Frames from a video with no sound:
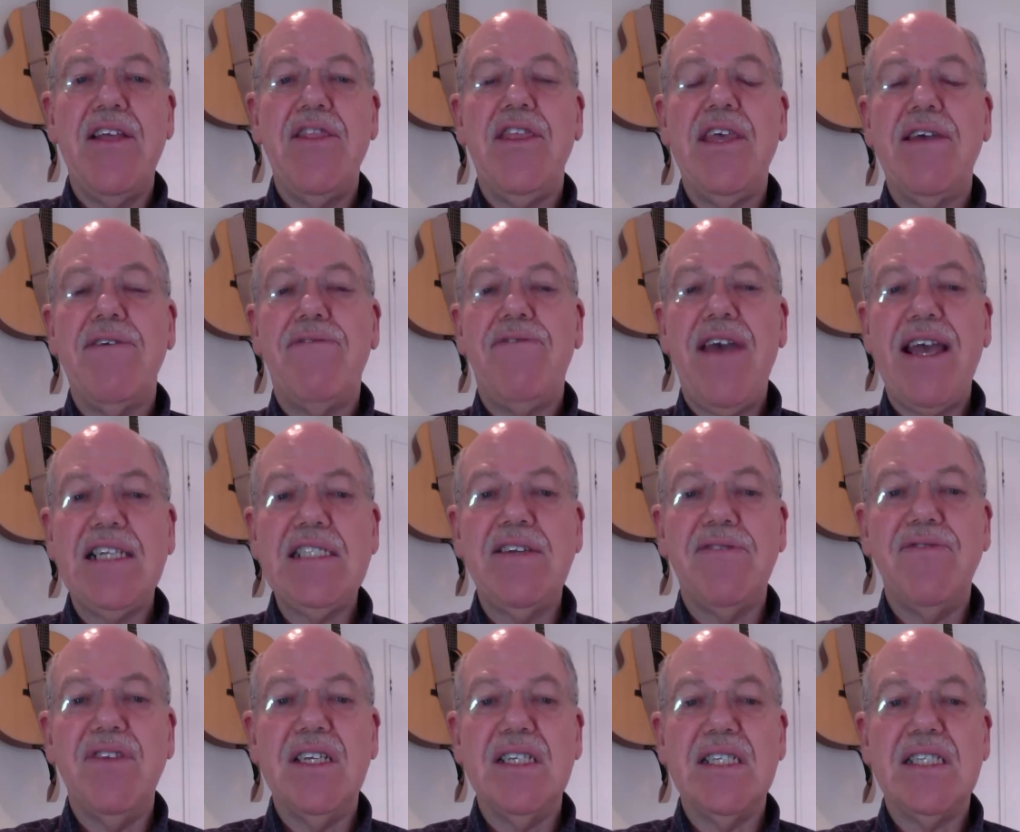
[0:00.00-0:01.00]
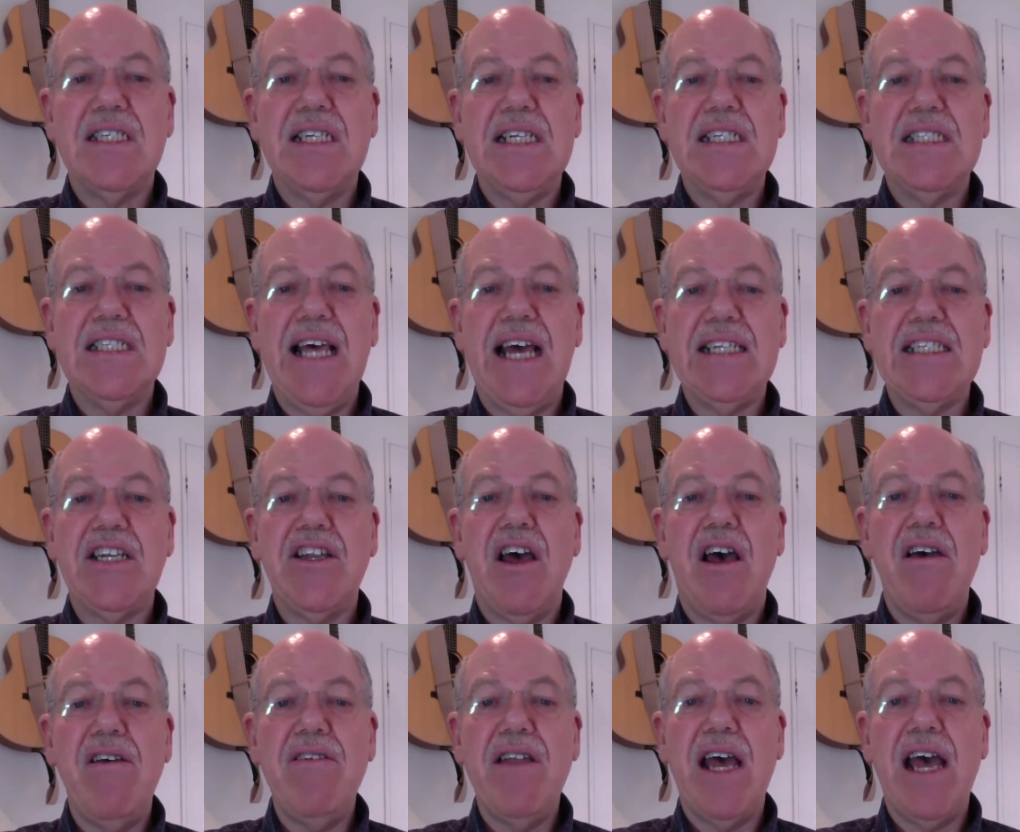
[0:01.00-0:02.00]
The effect of this is that an
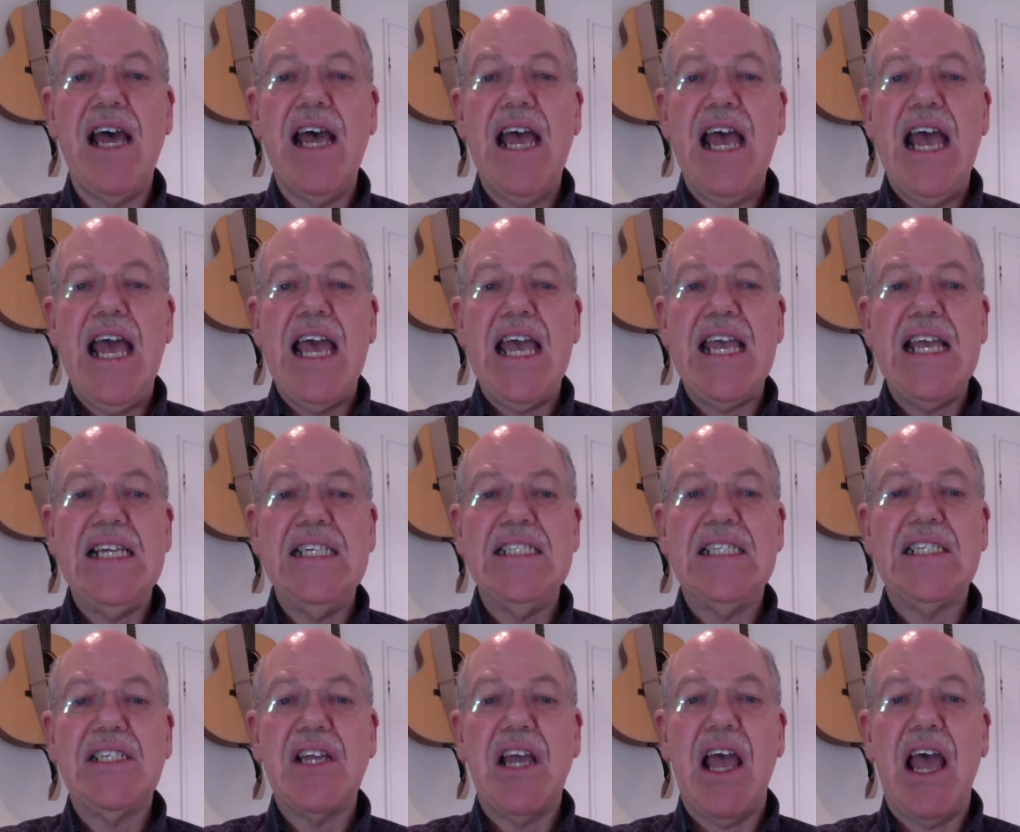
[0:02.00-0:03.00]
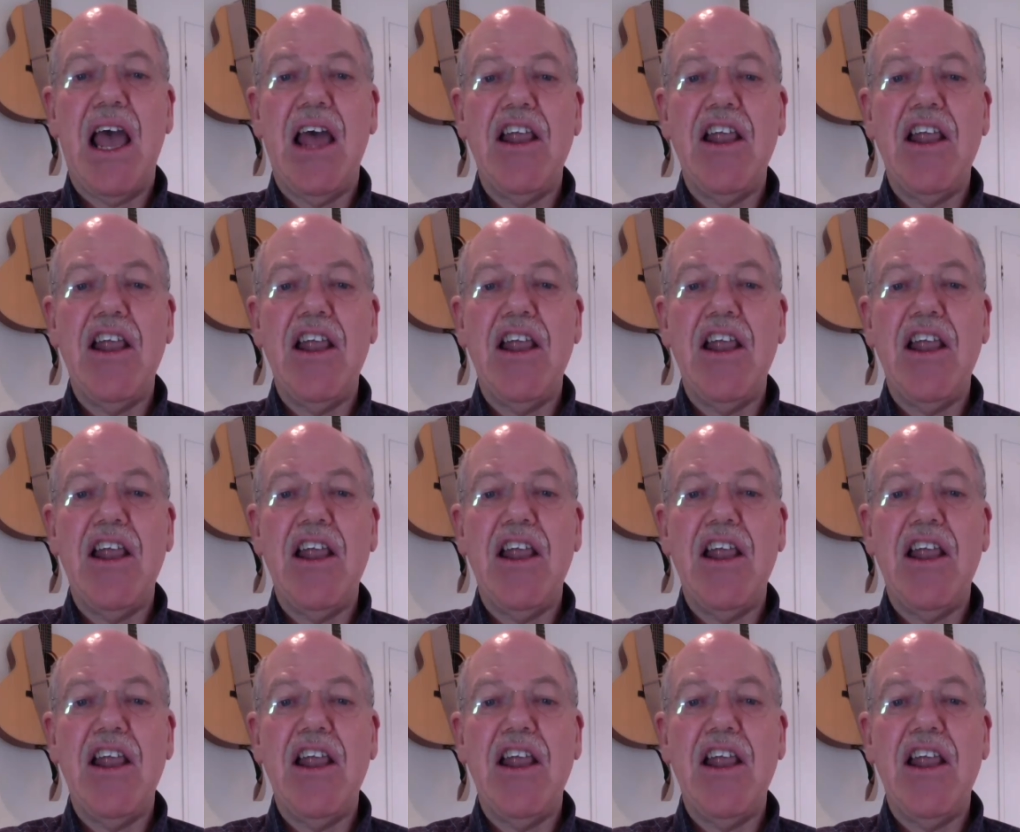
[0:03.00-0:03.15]
owner is